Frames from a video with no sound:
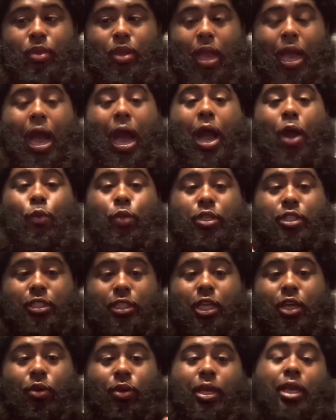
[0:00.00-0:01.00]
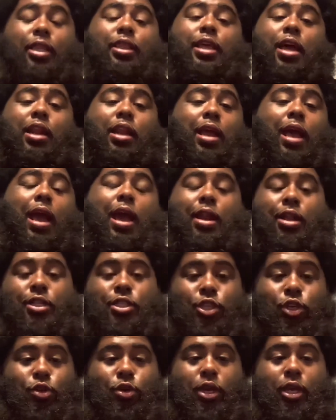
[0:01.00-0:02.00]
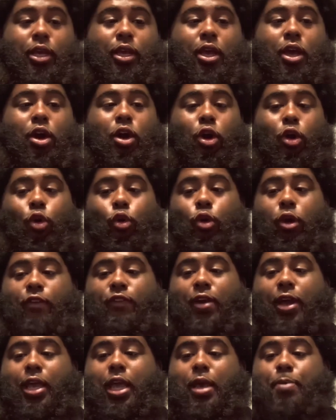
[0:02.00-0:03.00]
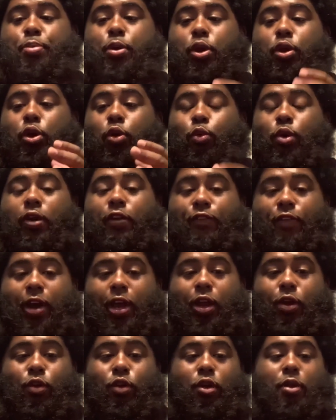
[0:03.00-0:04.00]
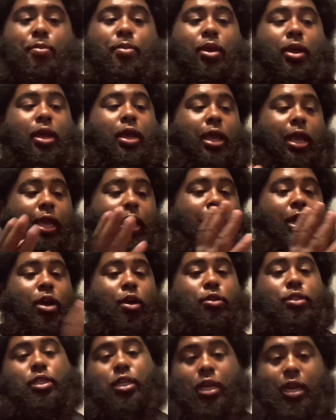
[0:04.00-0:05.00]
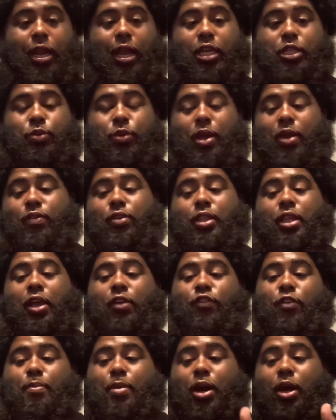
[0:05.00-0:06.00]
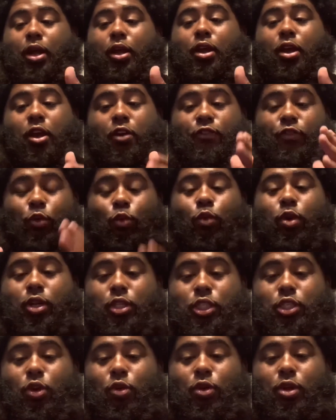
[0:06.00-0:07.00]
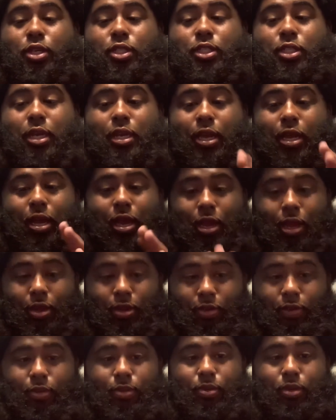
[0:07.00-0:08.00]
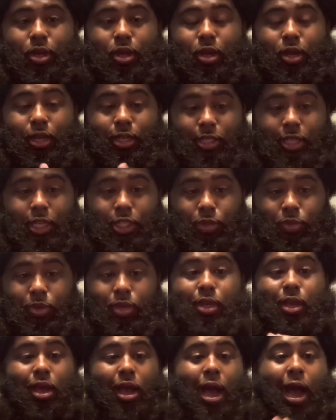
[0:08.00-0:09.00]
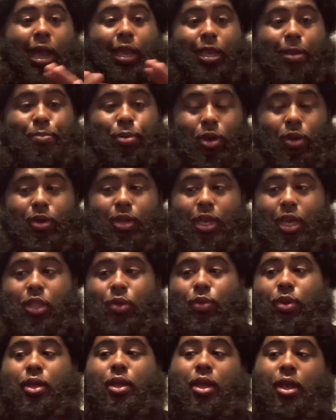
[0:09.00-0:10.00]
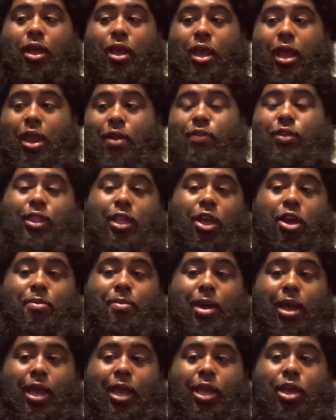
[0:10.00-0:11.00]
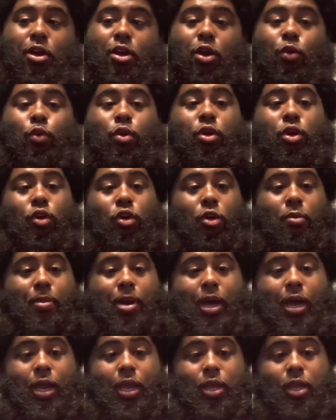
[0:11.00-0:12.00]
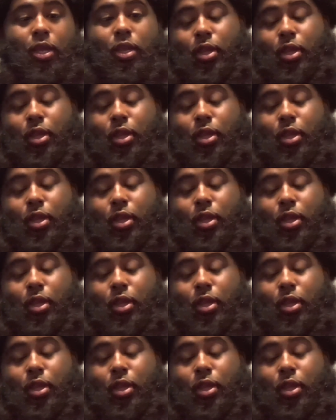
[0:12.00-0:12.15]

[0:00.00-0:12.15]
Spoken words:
I would still get that and add it to it. Or if I can't put it on one firearm, it can go to the next one. Everything from one Taurus accessory, I can put on the other one. Everything on my AR will go on my